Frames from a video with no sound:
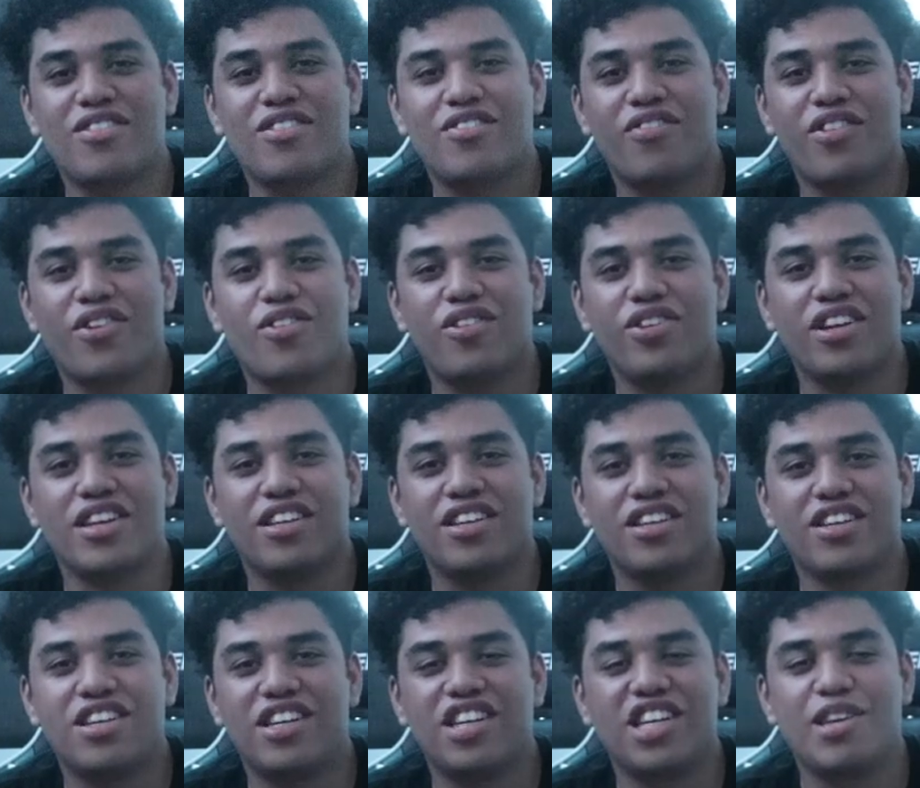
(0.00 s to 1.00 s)
Recording,
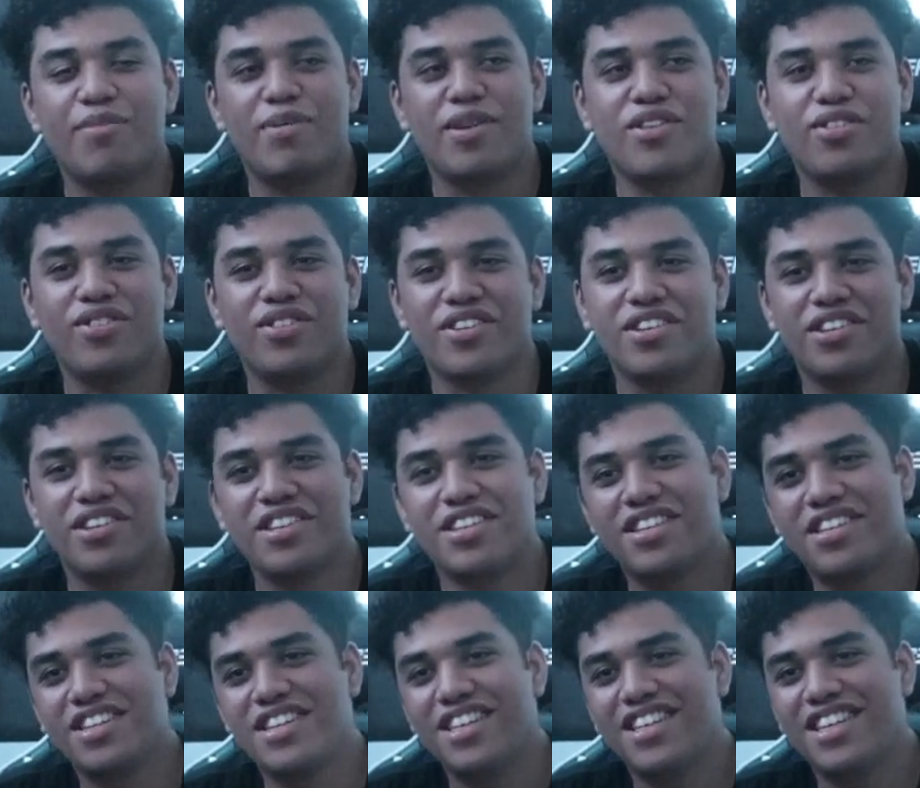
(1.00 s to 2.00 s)
you could keep on going.
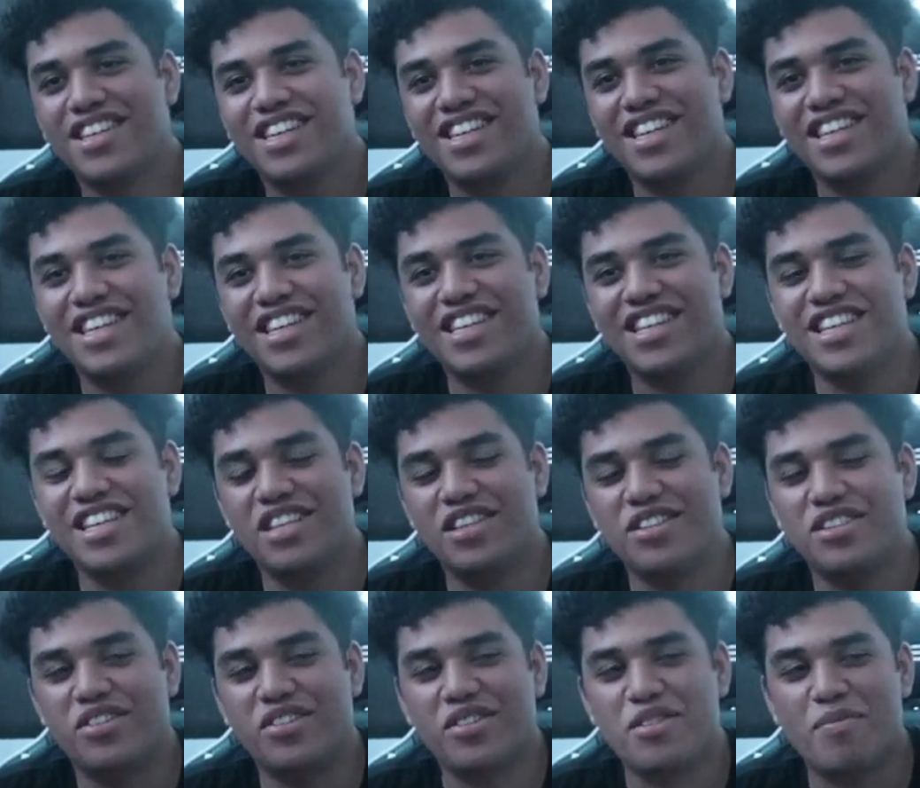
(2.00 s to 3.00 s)

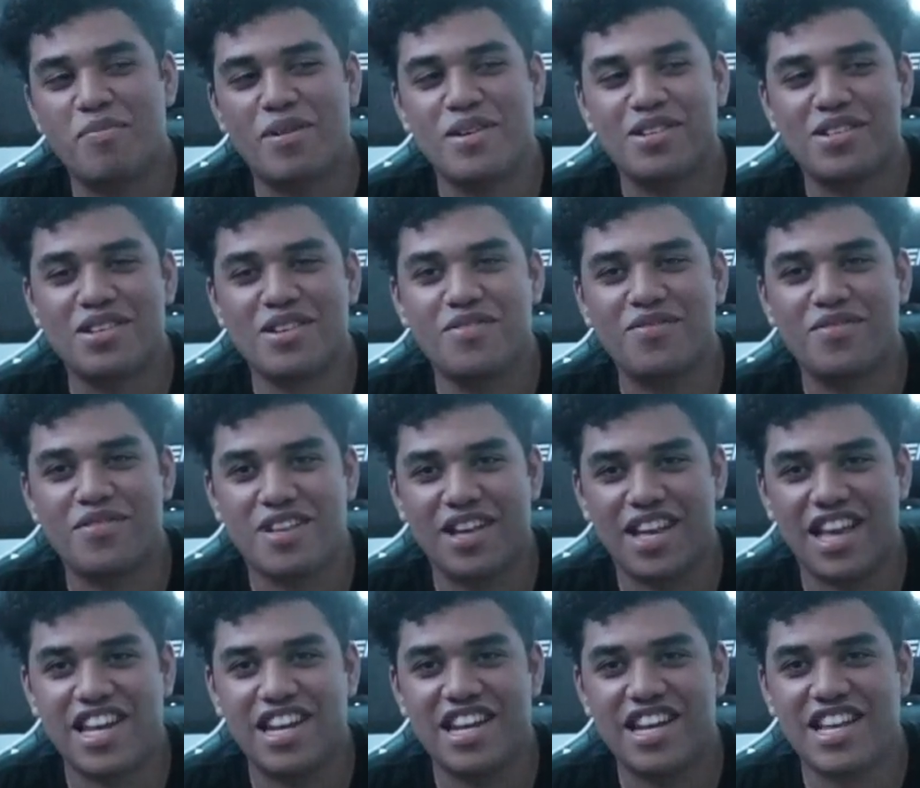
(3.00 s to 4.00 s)
And during the process of like
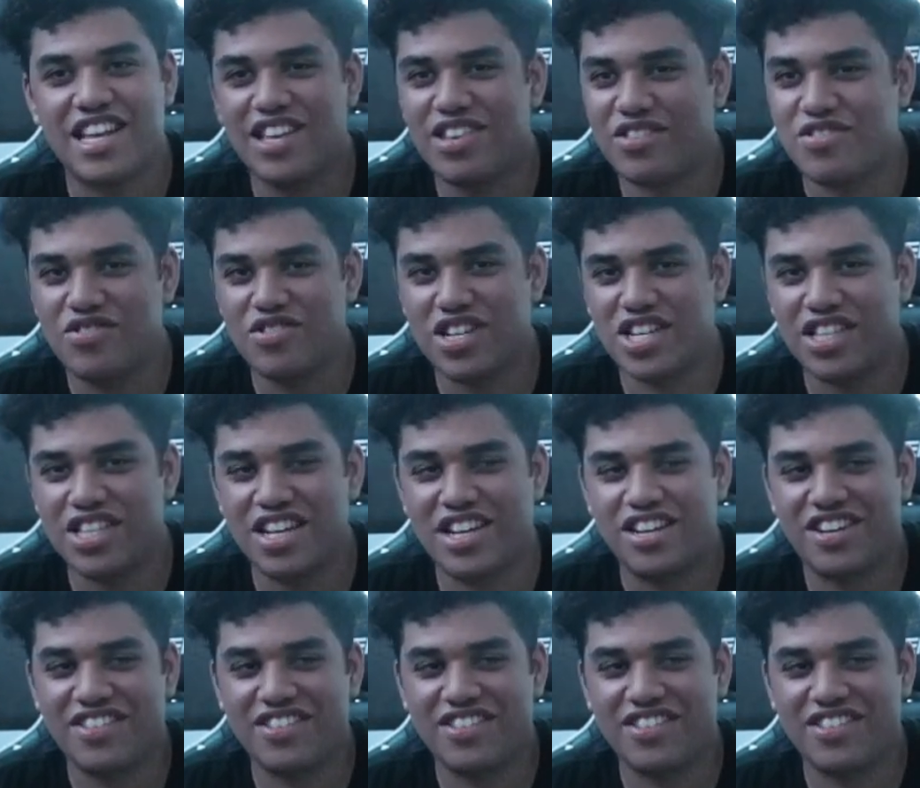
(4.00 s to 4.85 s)
editing it, you could cut that out.